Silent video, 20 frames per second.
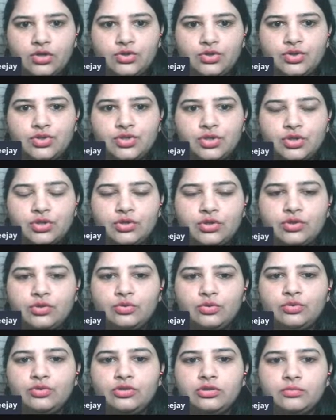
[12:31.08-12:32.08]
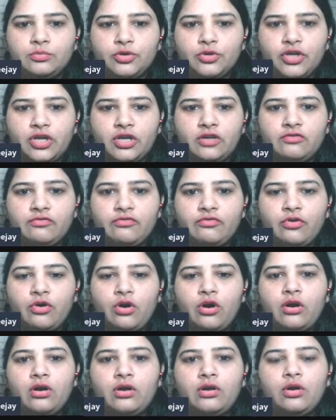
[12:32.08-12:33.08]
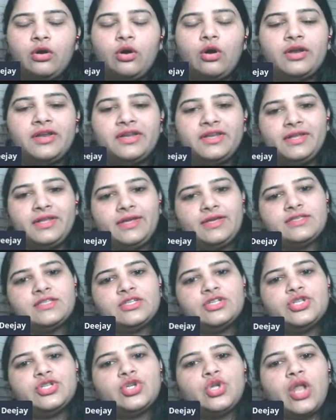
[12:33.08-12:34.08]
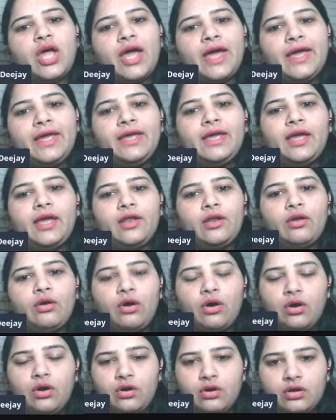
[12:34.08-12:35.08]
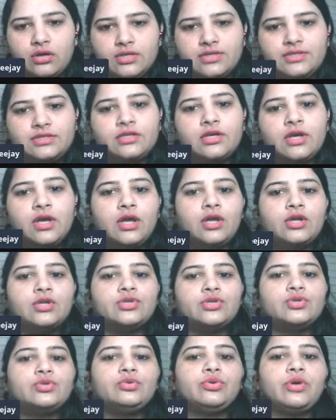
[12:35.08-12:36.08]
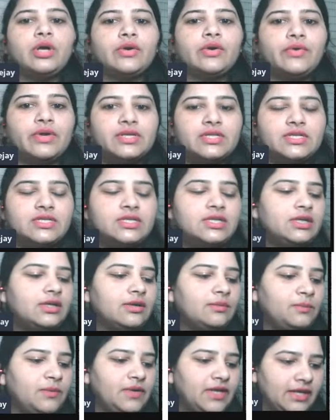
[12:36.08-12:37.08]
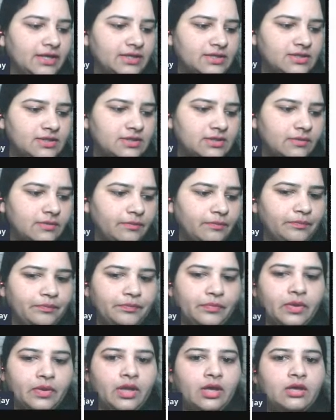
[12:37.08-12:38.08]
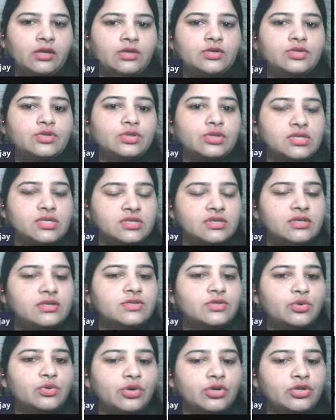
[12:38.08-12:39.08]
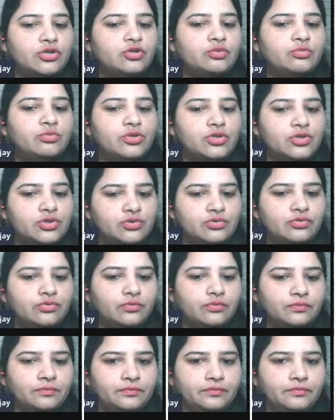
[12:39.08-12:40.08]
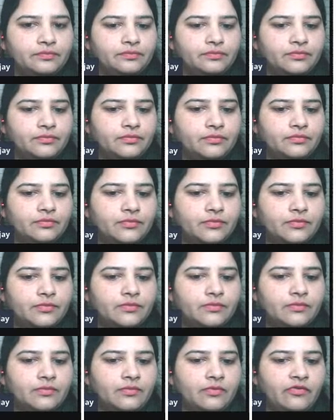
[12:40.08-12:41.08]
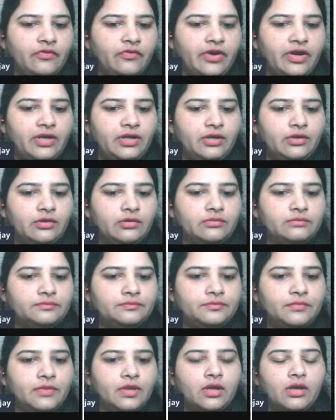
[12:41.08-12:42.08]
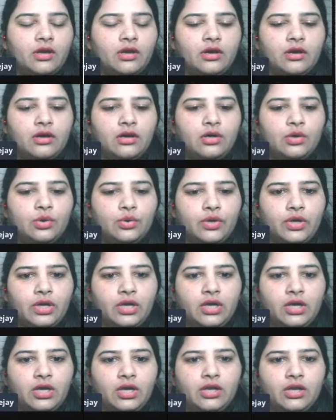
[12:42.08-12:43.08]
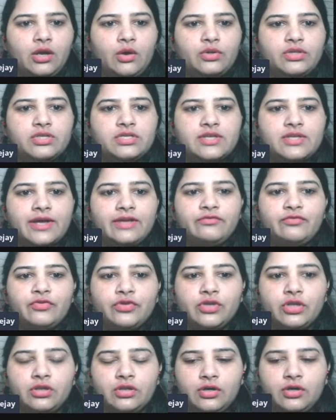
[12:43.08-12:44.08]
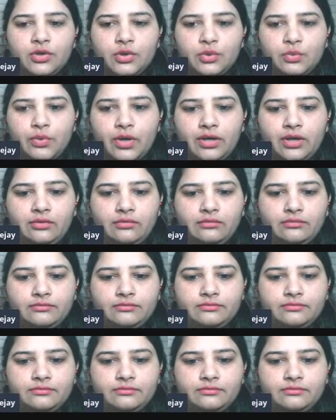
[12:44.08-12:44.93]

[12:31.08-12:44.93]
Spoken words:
you should do the booking for holidays in July and August to guarantee a place. So this is going to be true. Very good. Okay, now it's time for the third one.